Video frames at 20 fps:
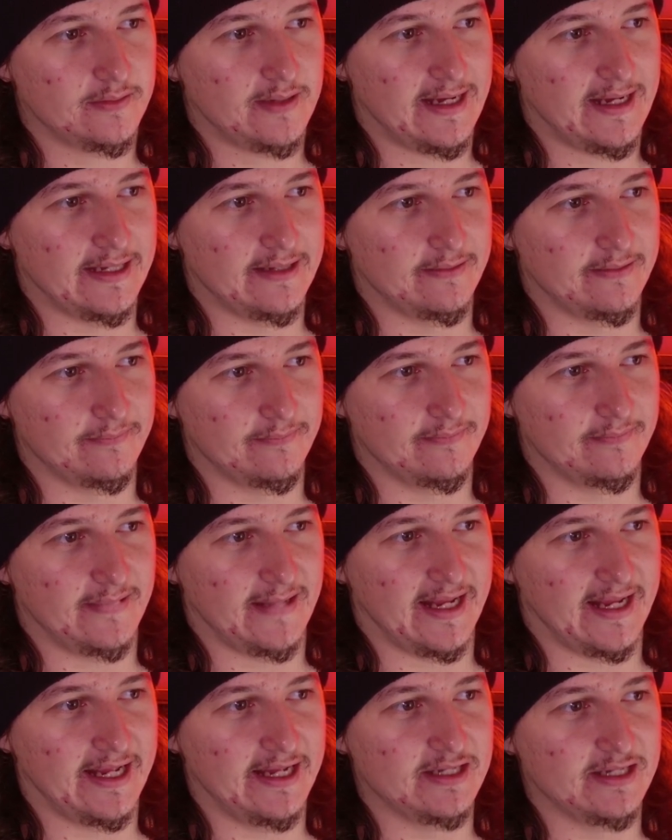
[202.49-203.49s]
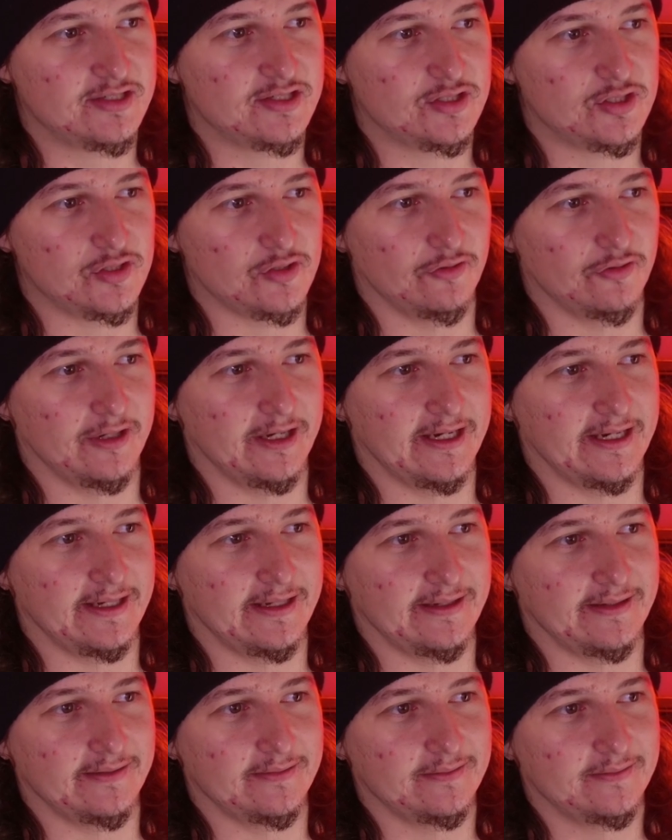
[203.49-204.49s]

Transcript: and history